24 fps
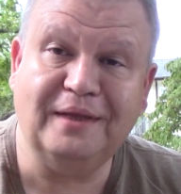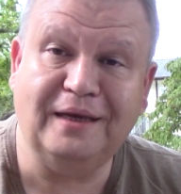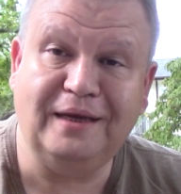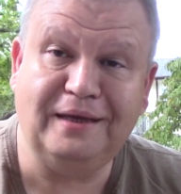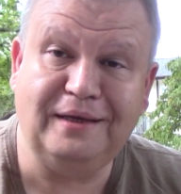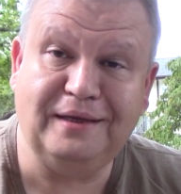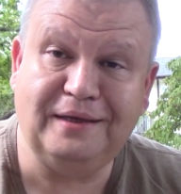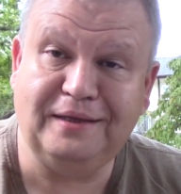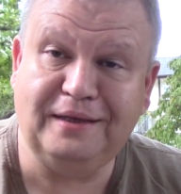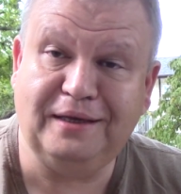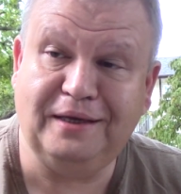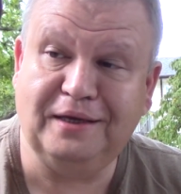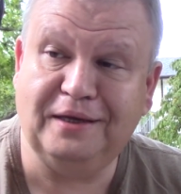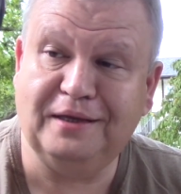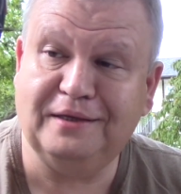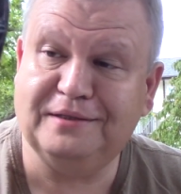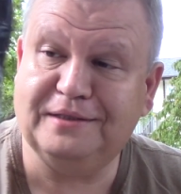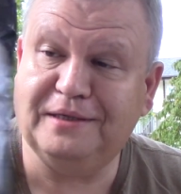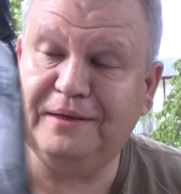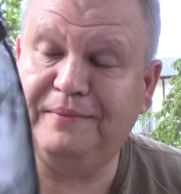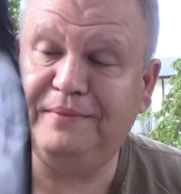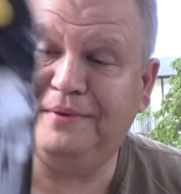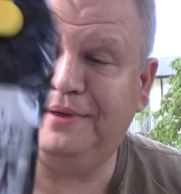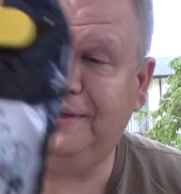he, he,
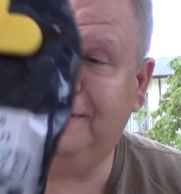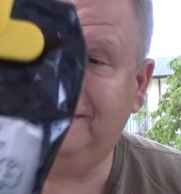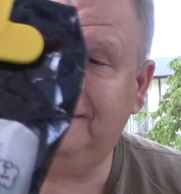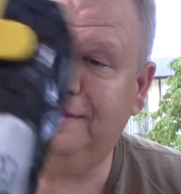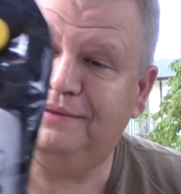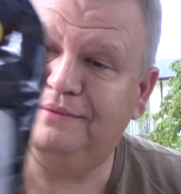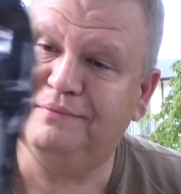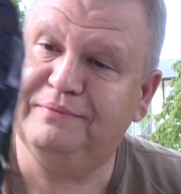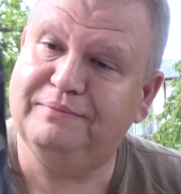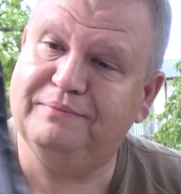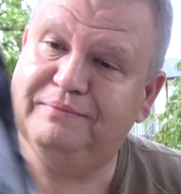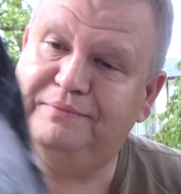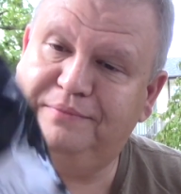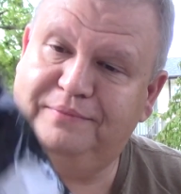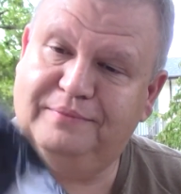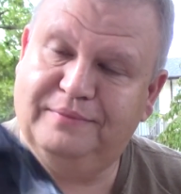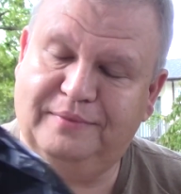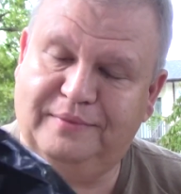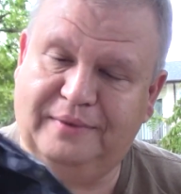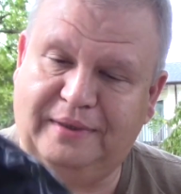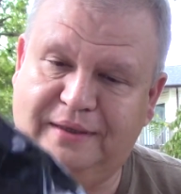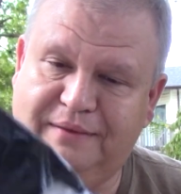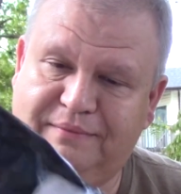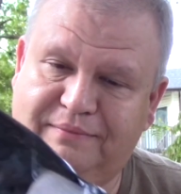sent me,
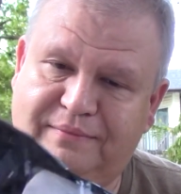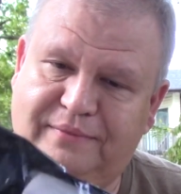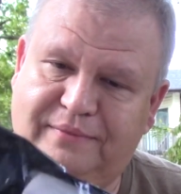I